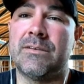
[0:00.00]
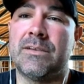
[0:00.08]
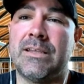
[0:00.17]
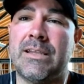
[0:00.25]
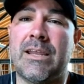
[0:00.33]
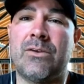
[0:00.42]

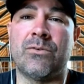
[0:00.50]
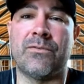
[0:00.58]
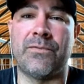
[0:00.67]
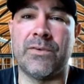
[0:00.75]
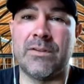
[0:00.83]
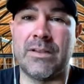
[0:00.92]
And I don't
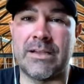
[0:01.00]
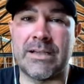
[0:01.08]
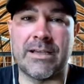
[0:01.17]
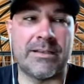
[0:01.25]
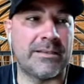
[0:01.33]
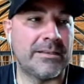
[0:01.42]
feel like
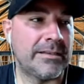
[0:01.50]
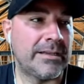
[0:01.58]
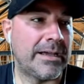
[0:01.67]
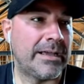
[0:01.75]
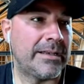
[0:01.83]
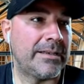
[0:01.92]

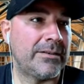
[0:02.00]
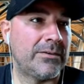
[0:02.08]
I